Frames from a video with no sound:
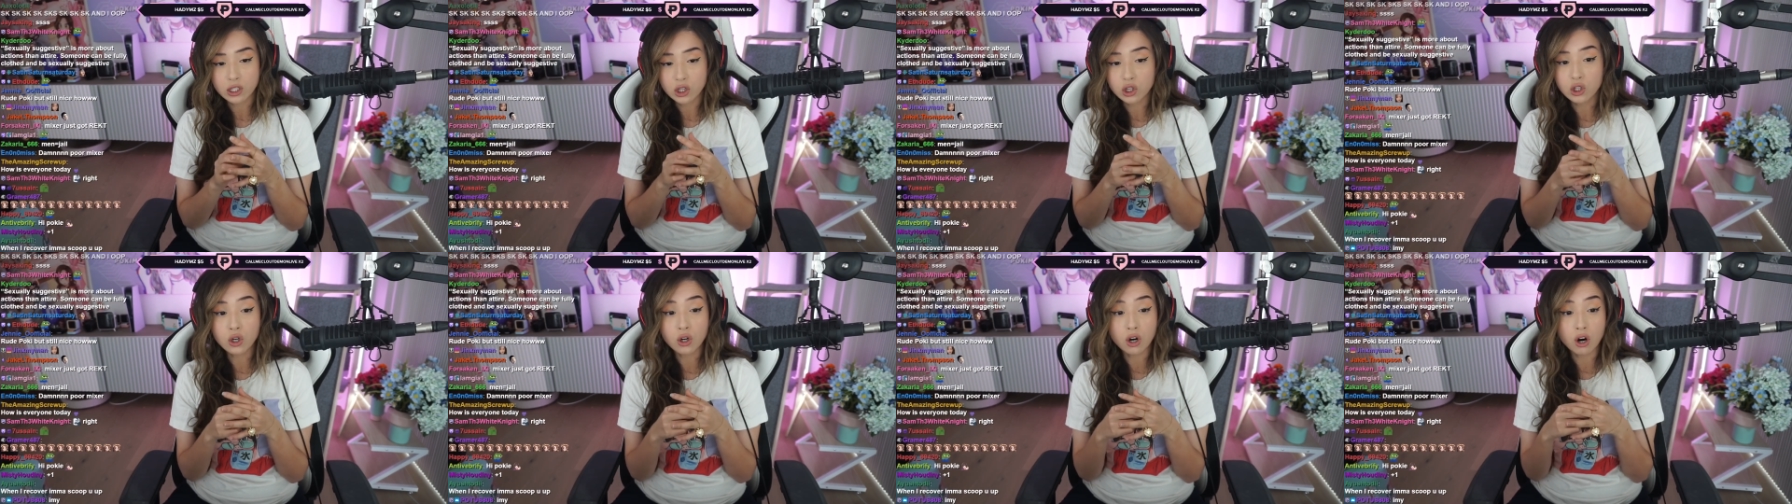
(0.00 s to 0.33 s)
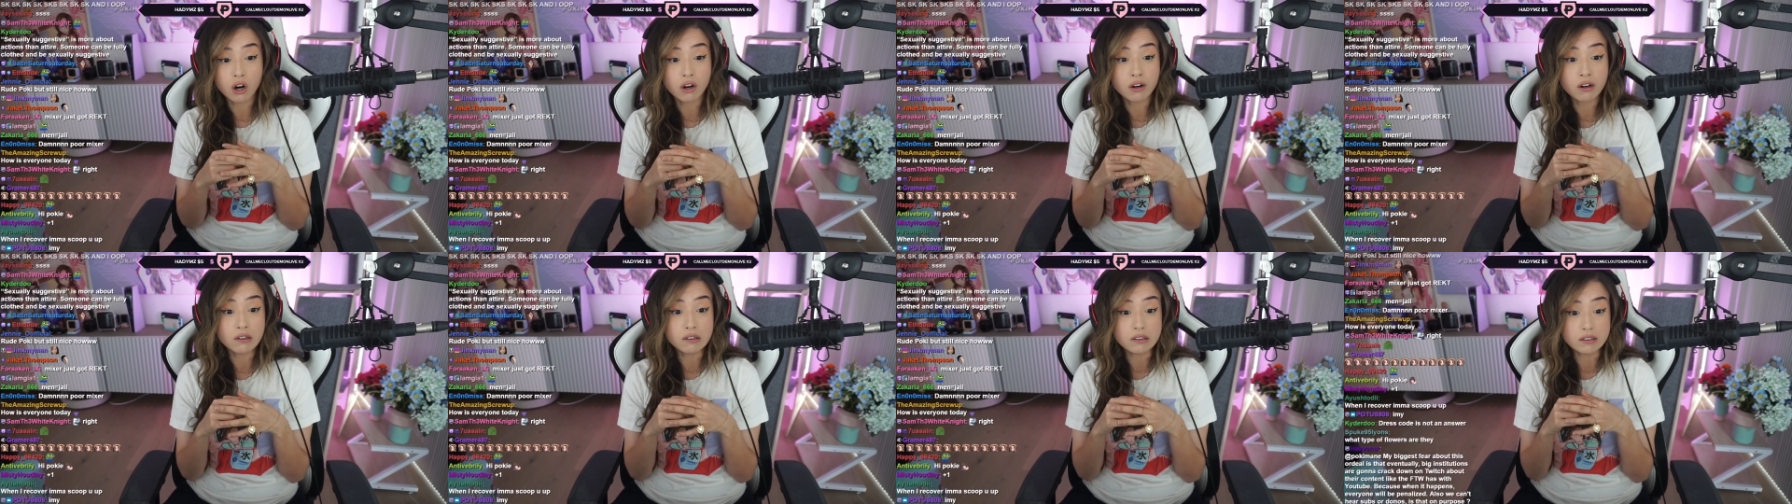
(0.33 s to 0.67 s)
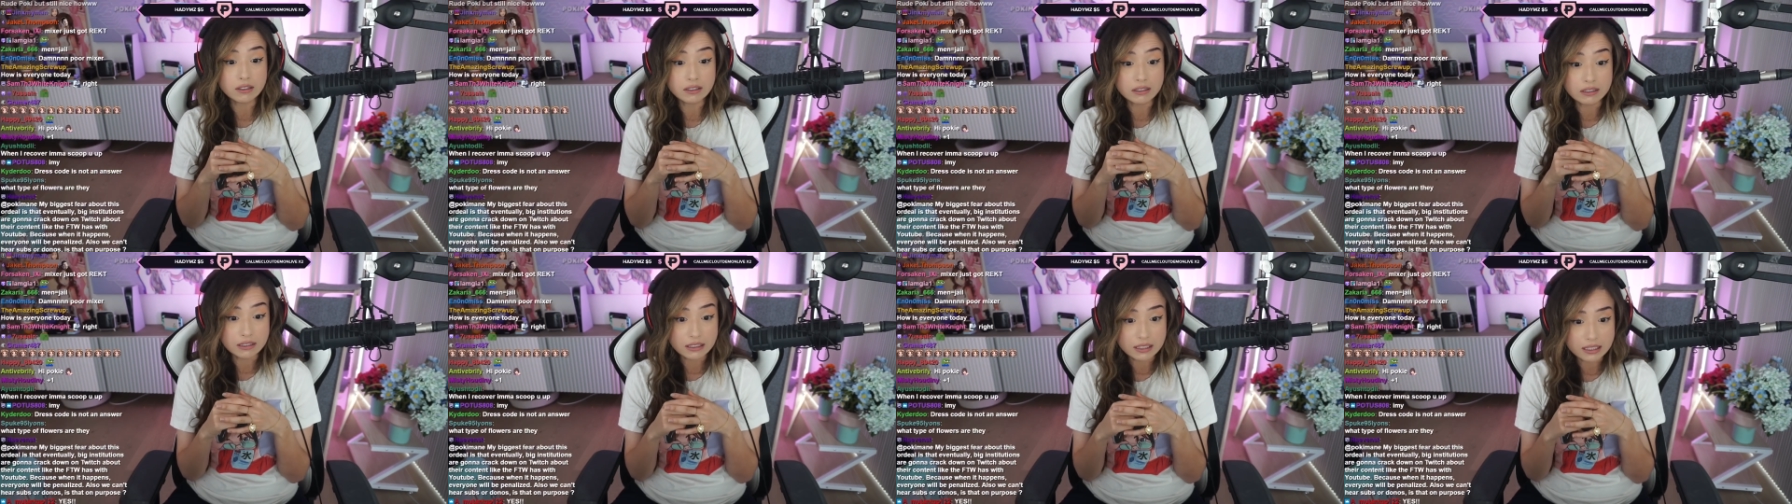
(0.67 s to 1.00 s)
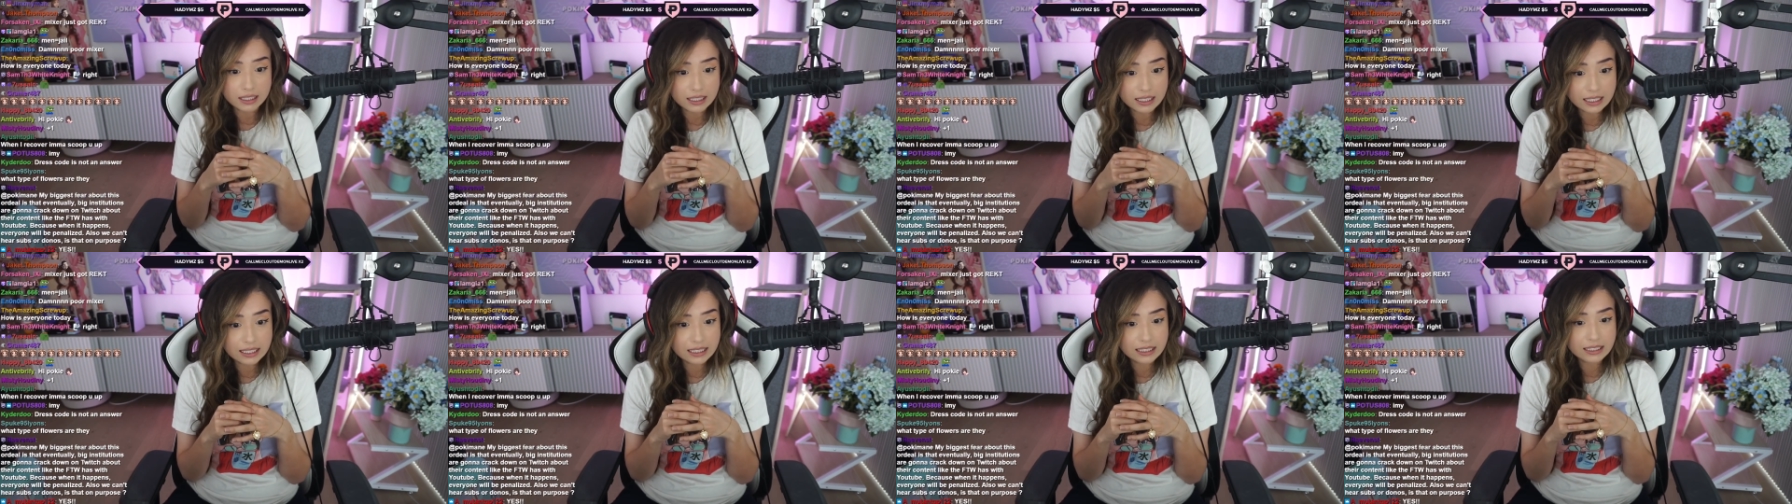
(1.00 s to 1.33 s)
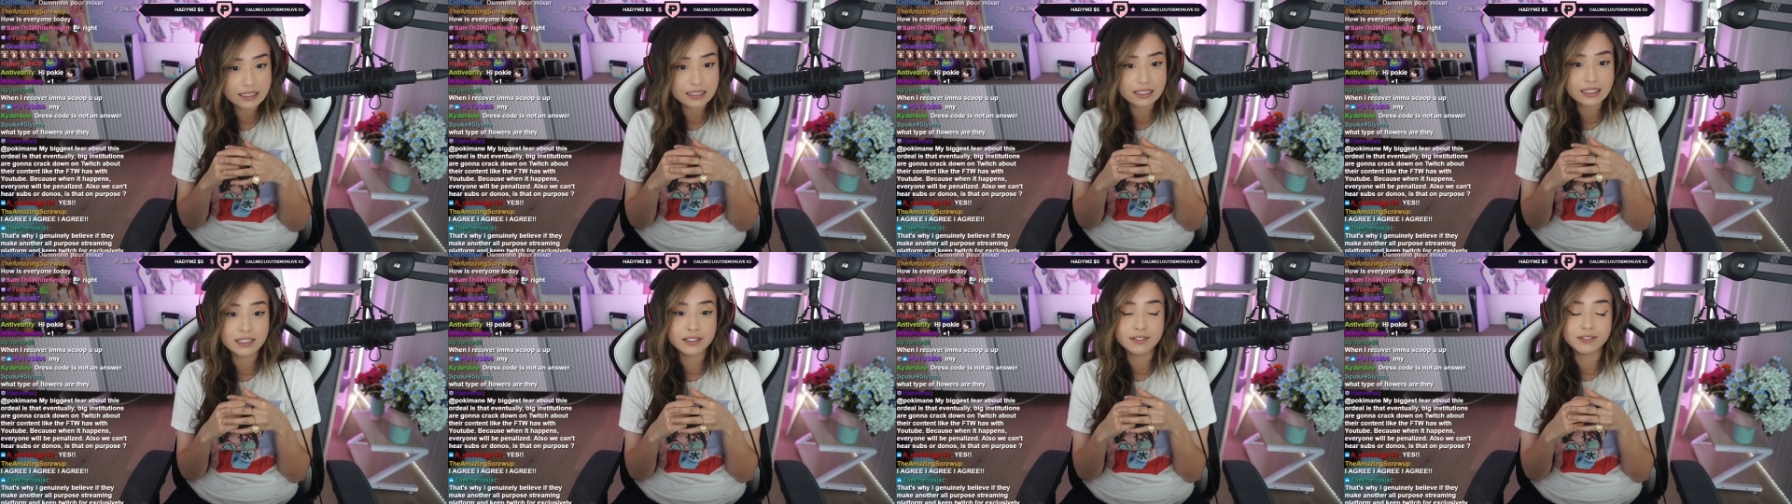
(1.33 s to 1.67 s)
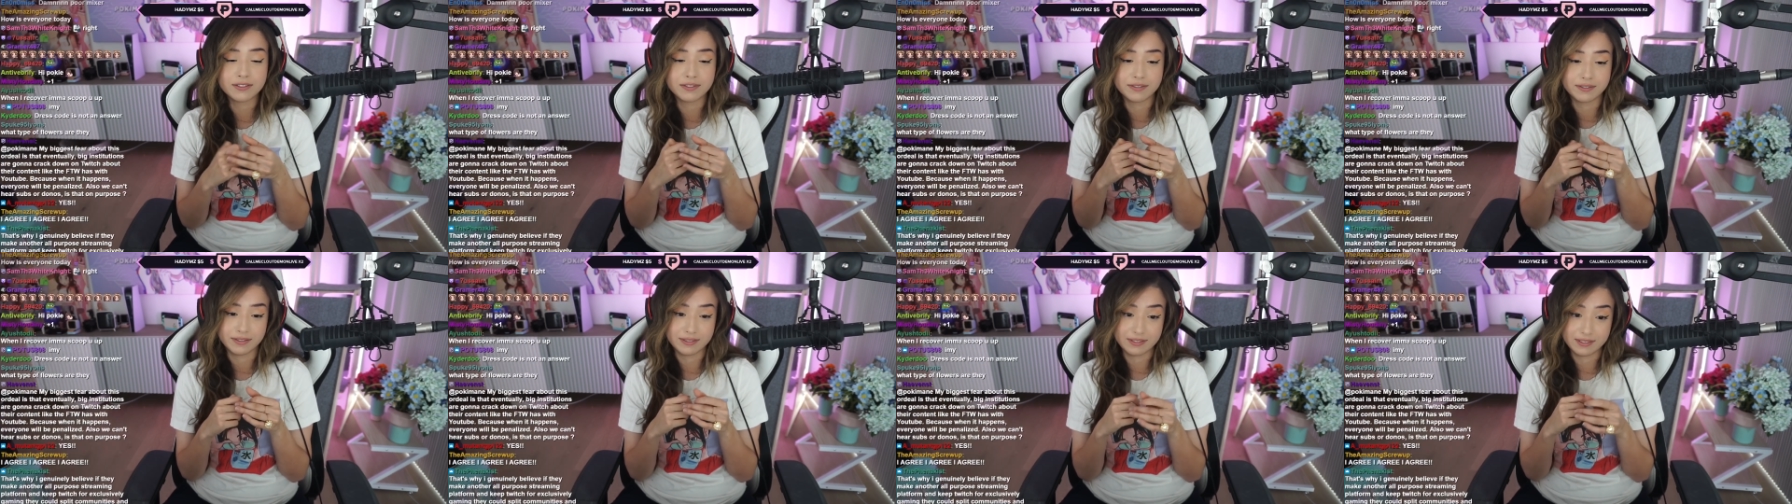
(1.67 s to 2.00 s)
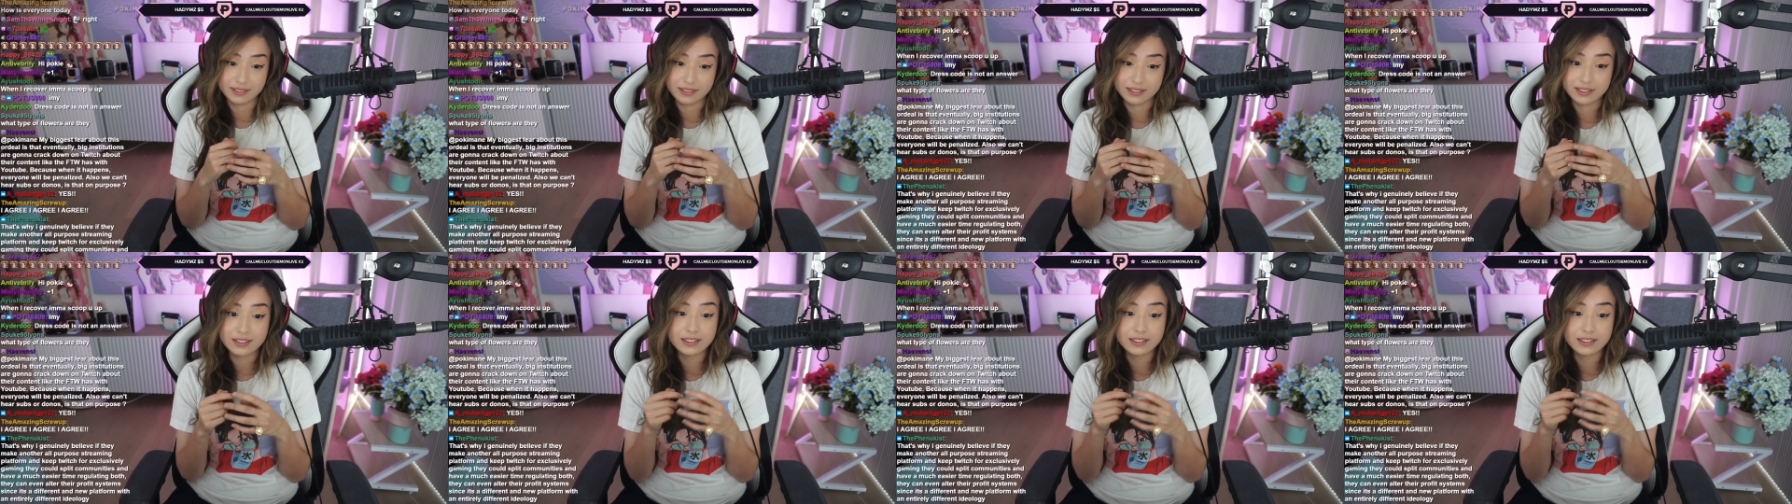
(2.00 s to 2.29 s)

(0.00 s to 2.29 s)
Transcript: There are a lot of